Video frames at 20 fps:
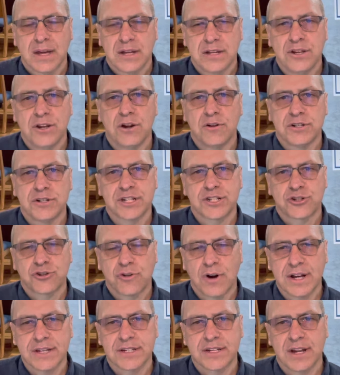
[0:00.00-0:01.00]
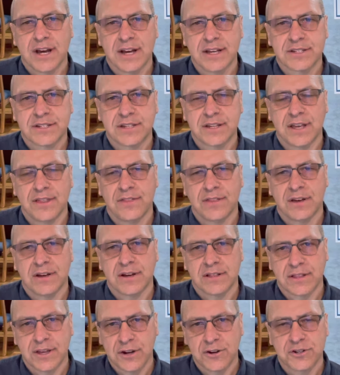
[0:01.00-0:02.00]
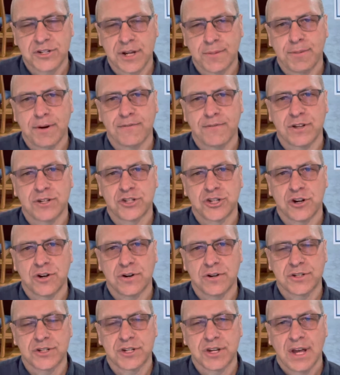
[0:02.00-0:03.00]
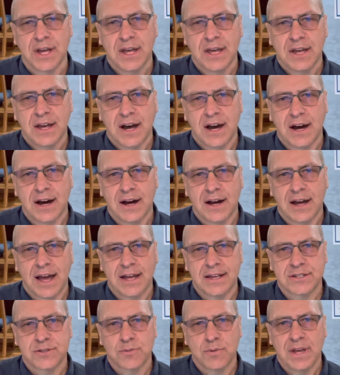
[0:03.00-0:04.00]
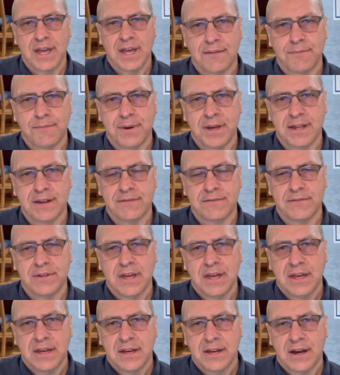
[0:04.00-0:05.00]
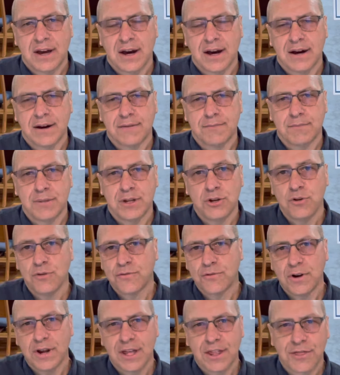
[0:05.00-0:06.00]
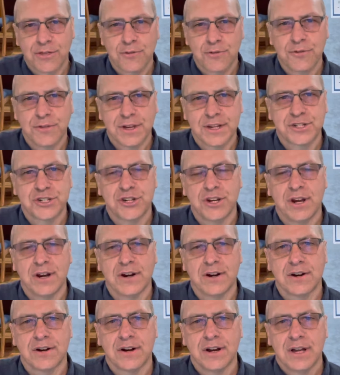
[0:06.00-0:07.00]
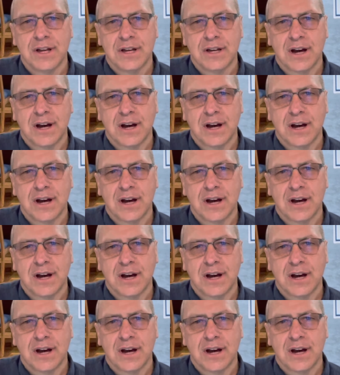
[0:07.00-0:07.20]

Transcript: you know, just trust us in the leadership of the church as we been maneuvering through this year